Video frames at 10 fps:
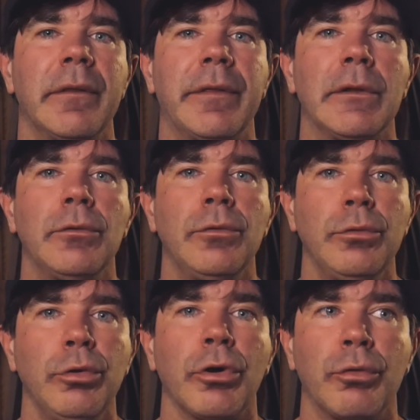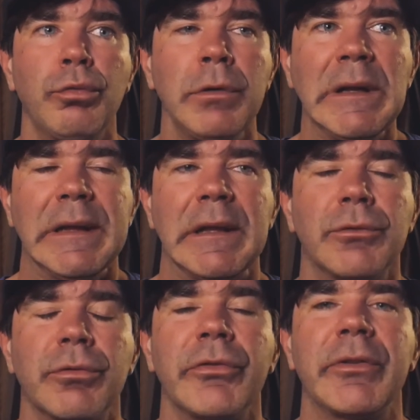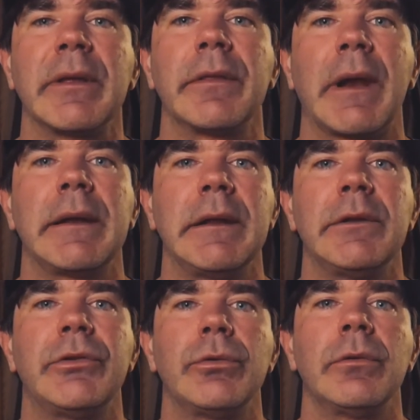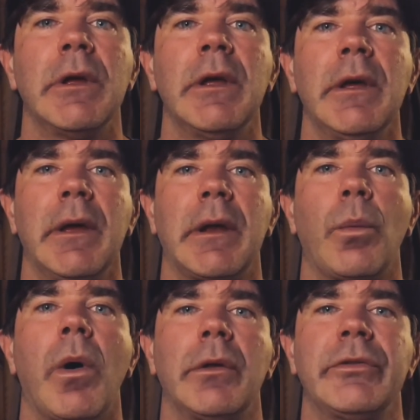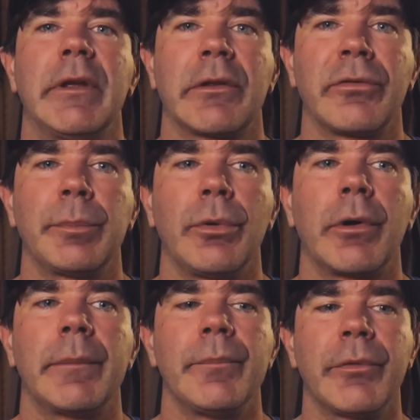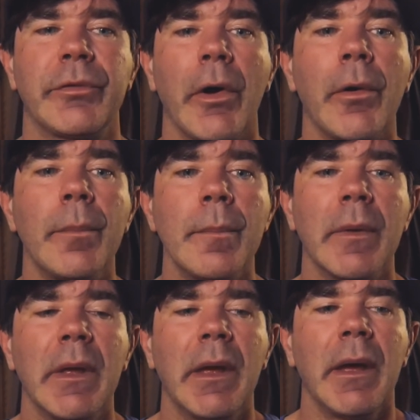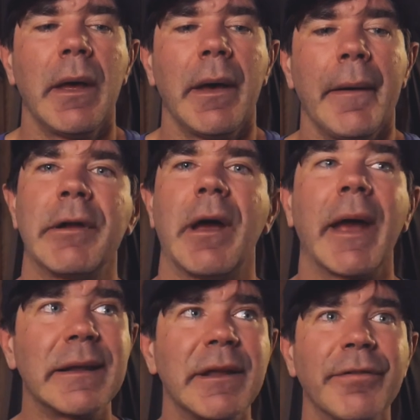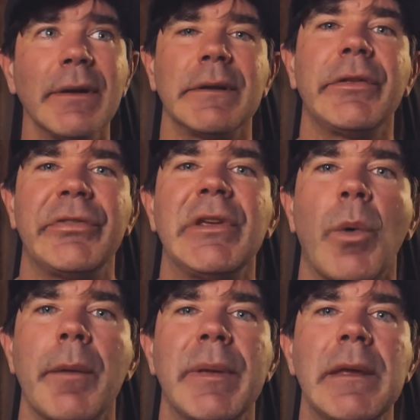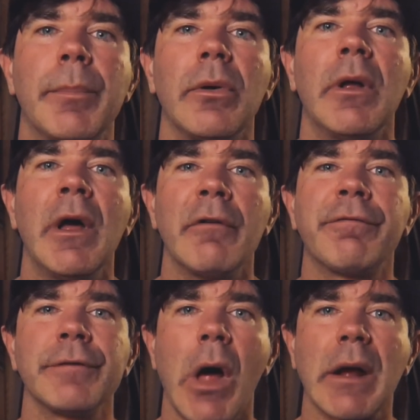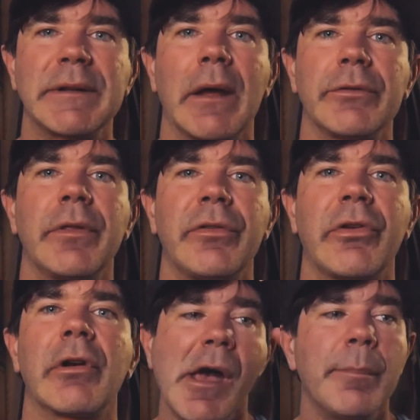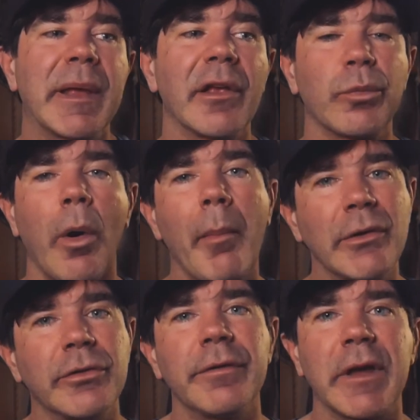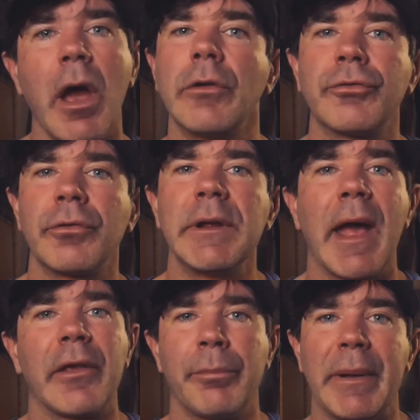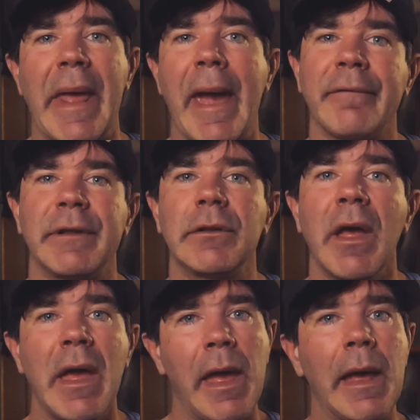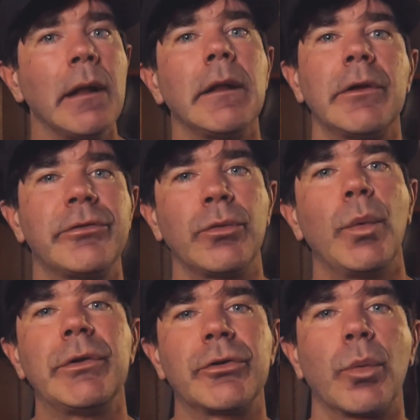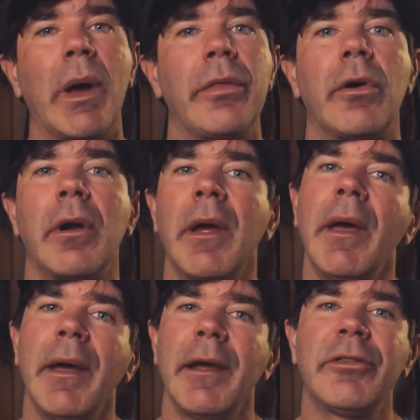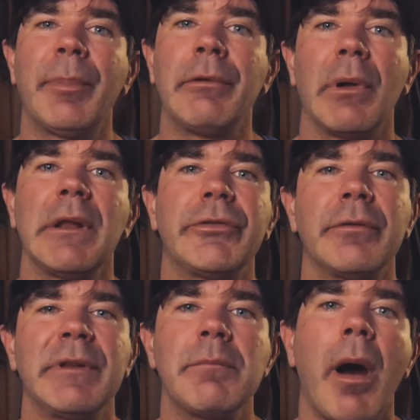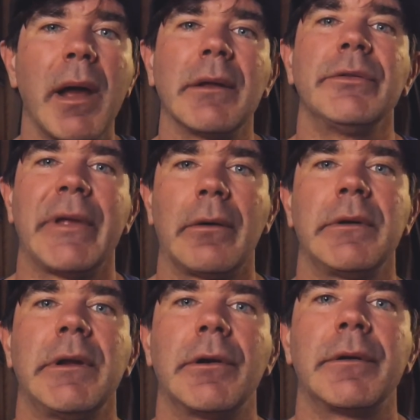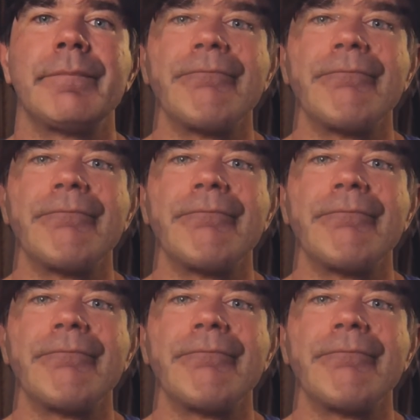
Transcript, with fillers: that look really interesting that I need to and I want to explore. So, I can definitely see why people flock down to this area because while much of the country has been having hellish winter weather, it's been relatively mild down here.